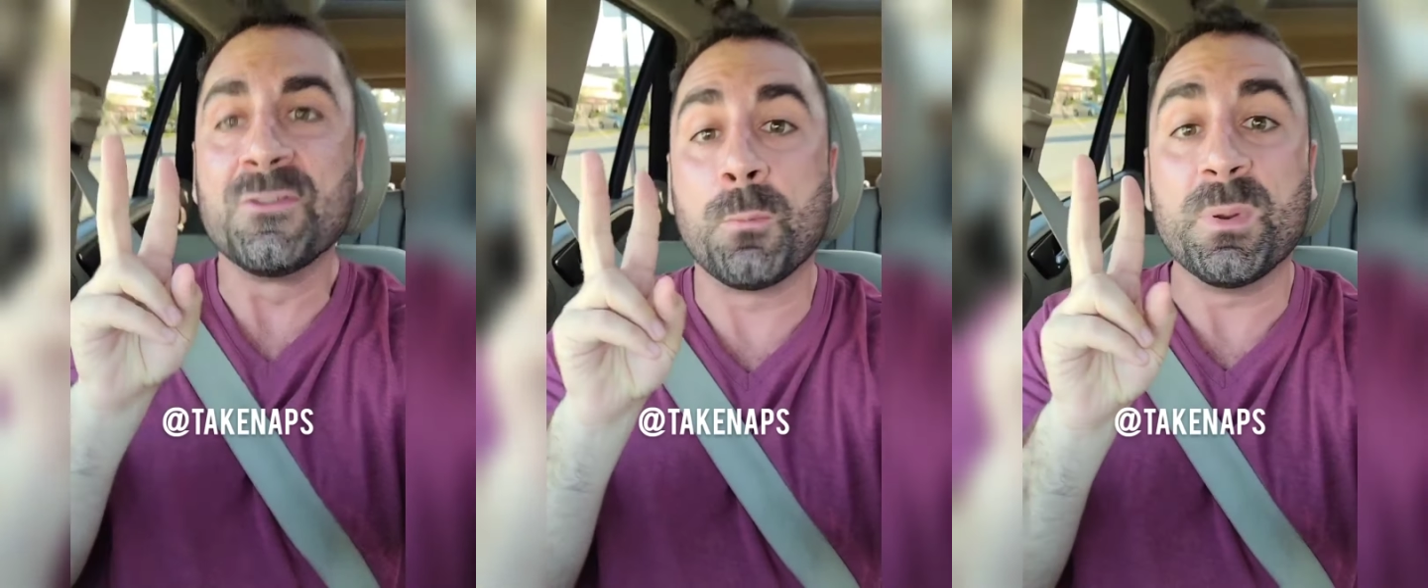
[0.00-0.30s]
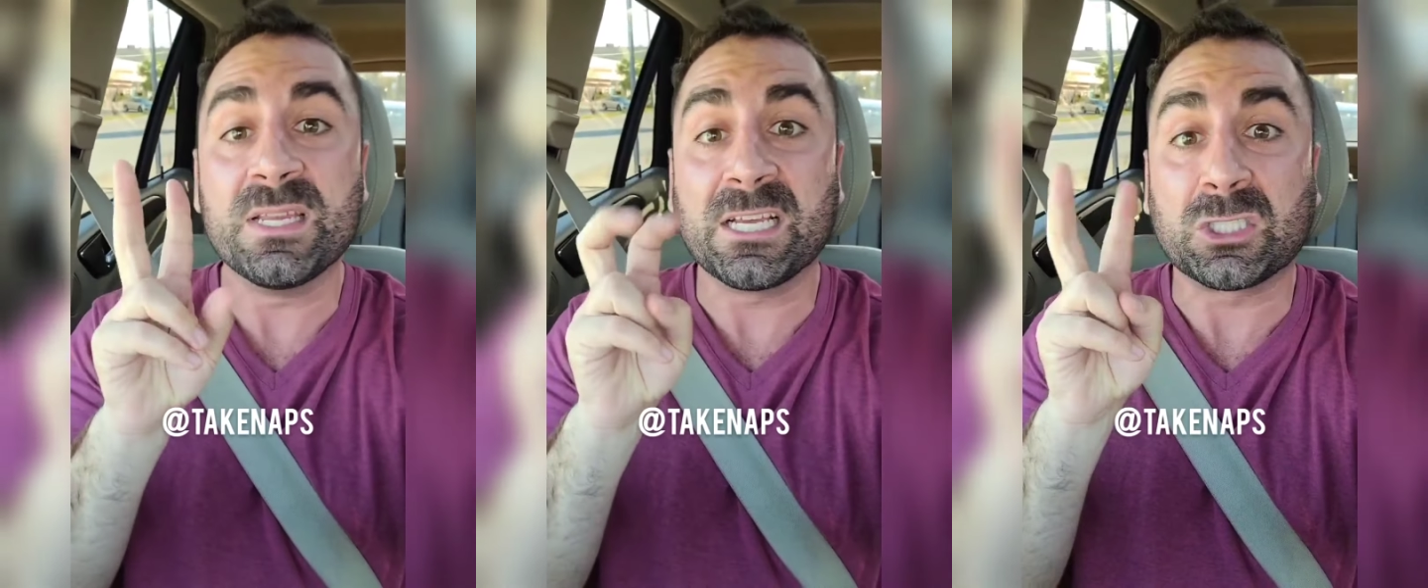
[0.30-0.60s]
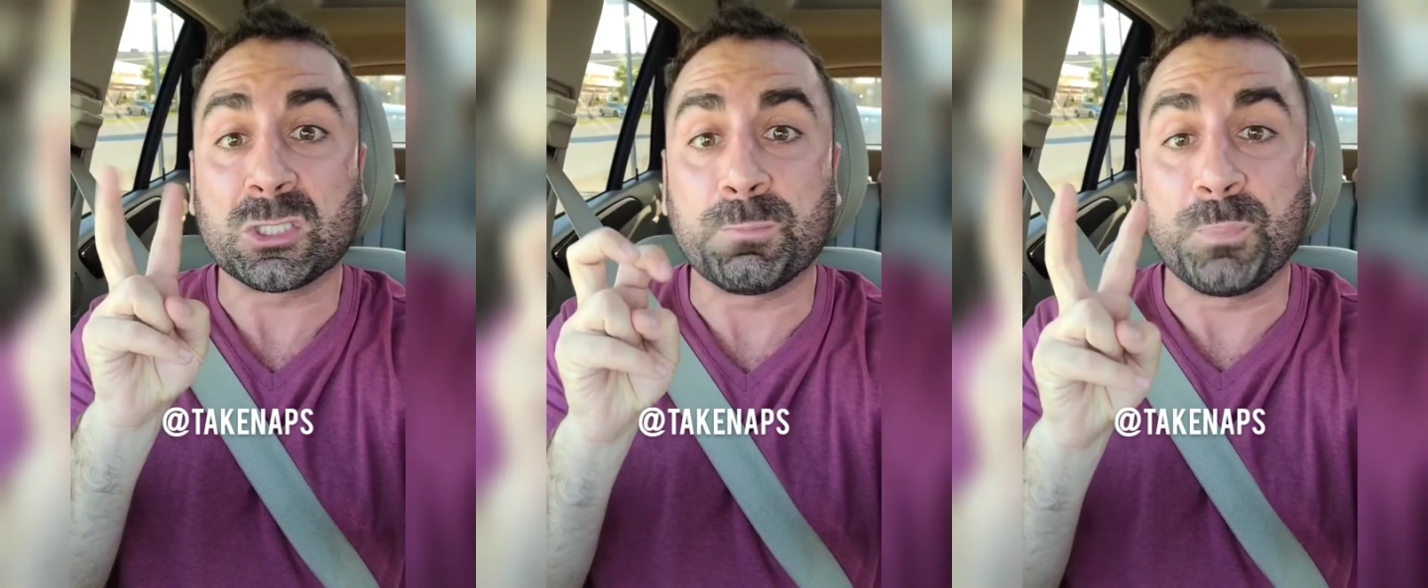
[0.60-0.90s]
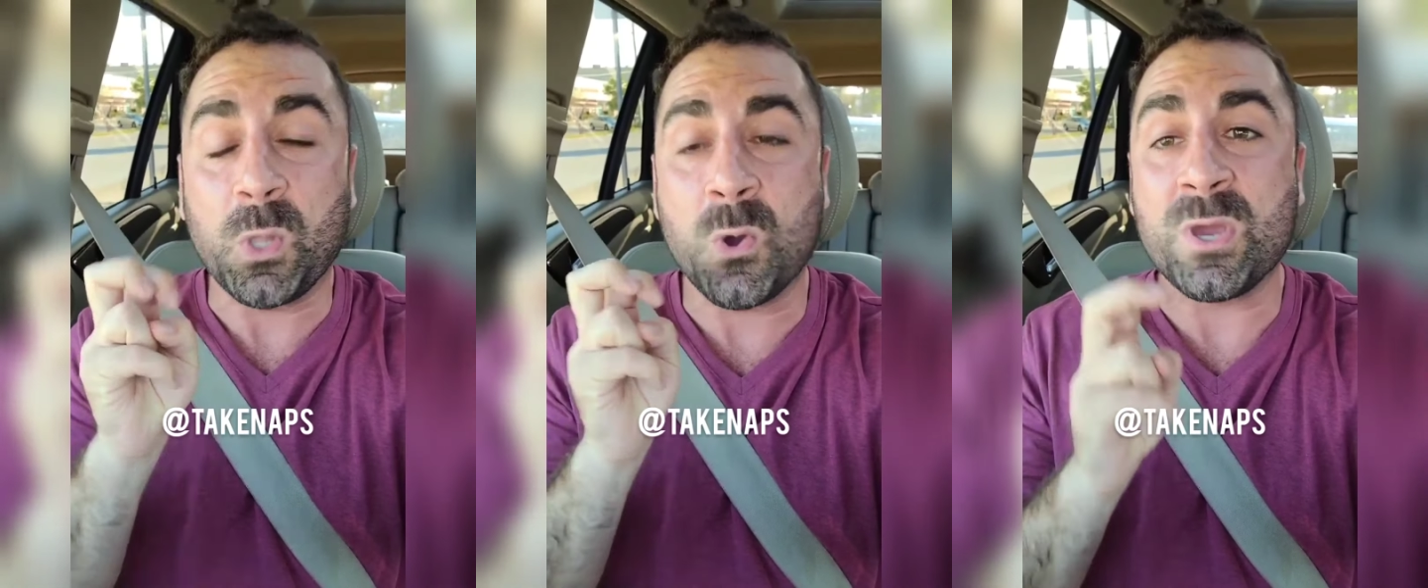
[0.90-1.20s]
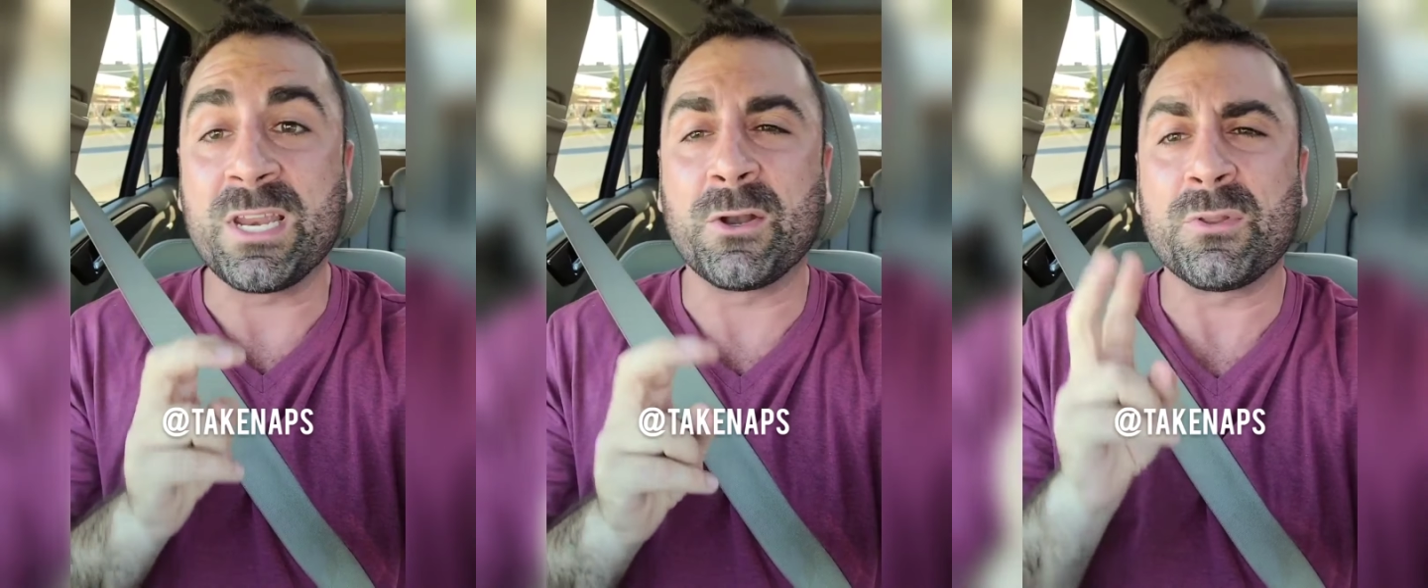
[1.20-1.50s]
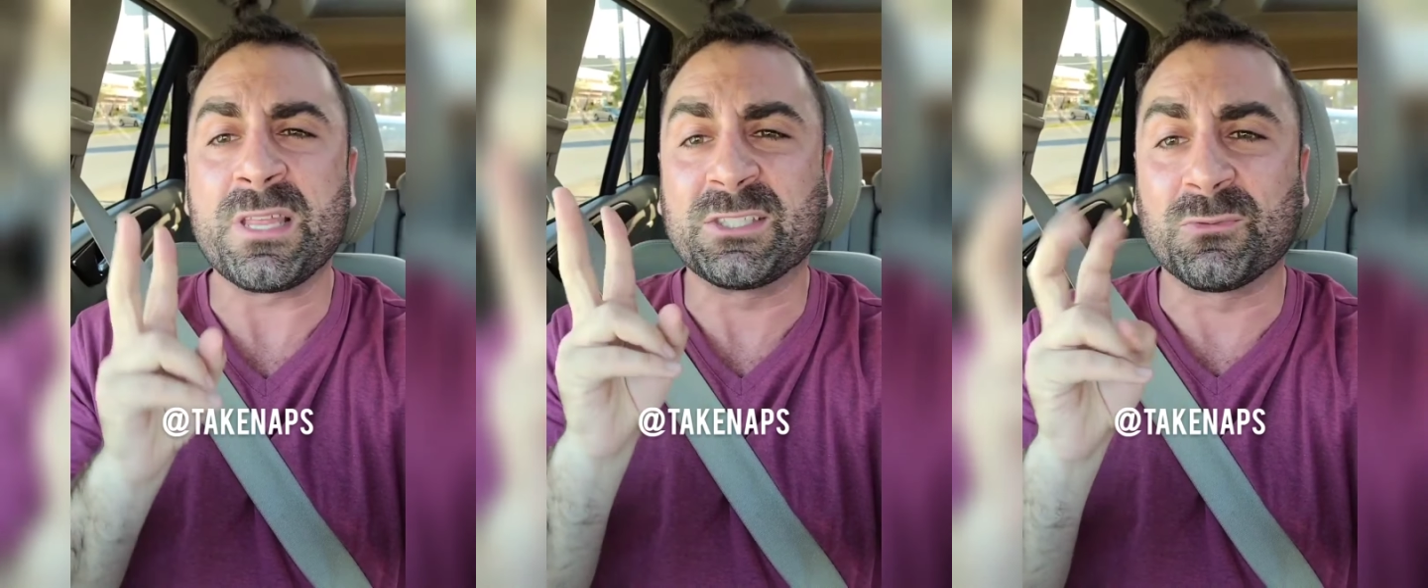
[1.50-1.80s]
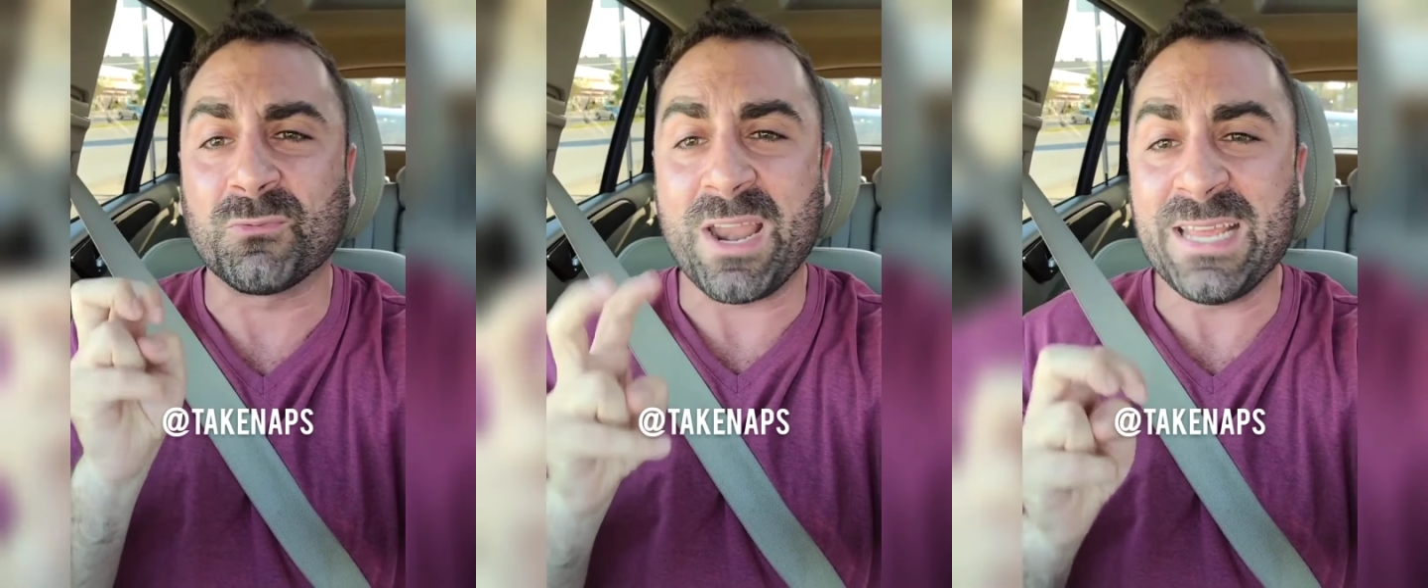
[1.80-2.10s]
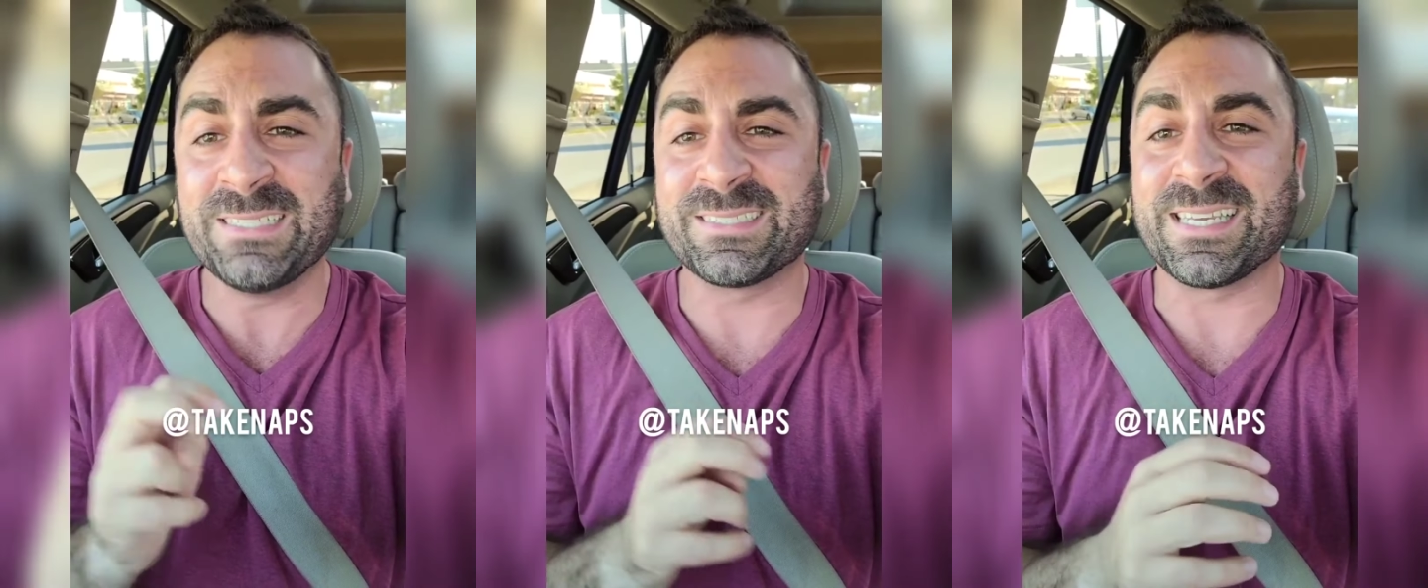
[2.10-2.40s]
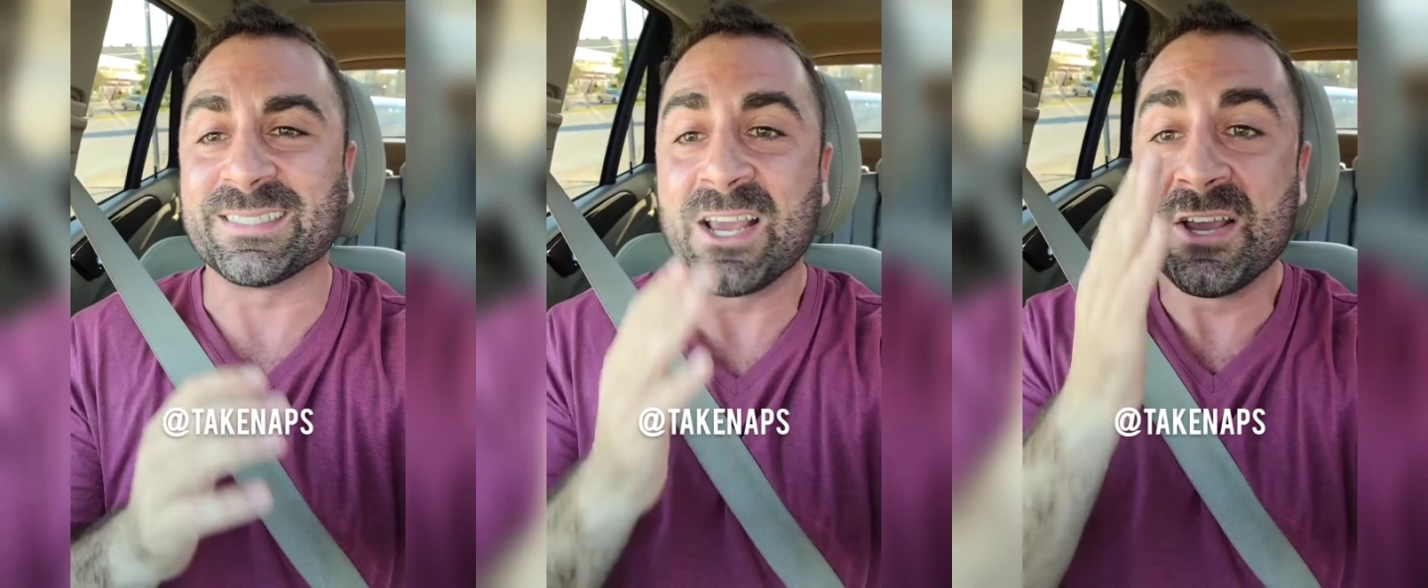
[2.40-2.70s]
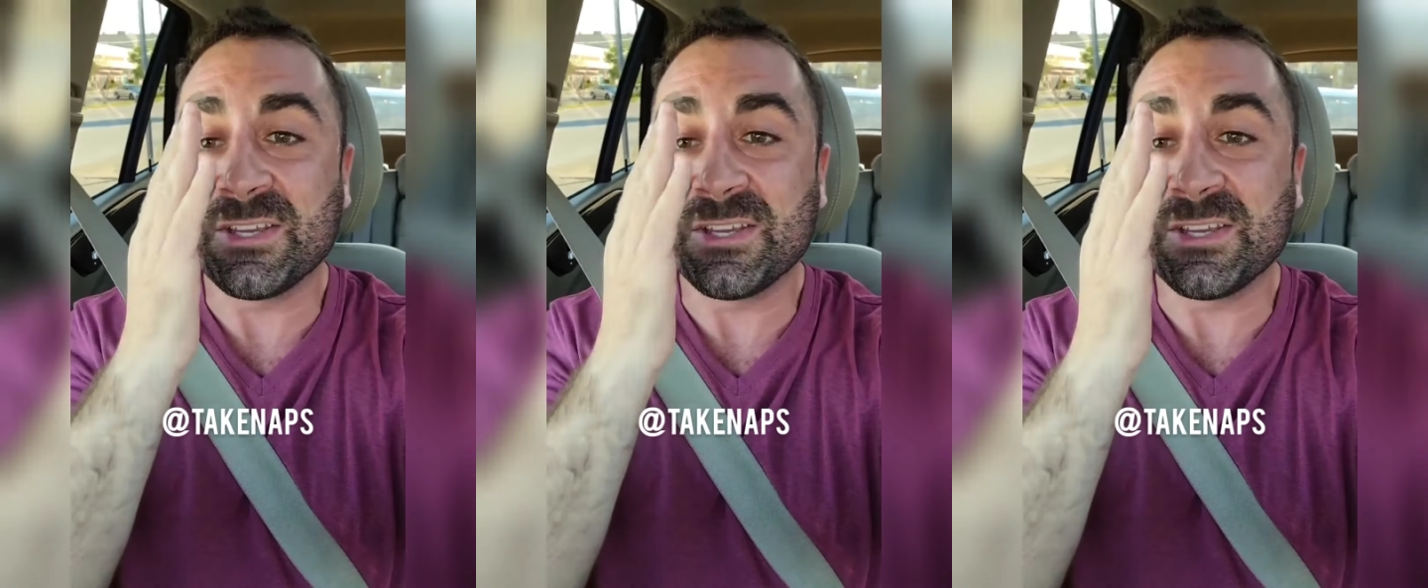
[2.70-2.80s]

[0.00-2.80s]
They're being exploited, or that it's racist.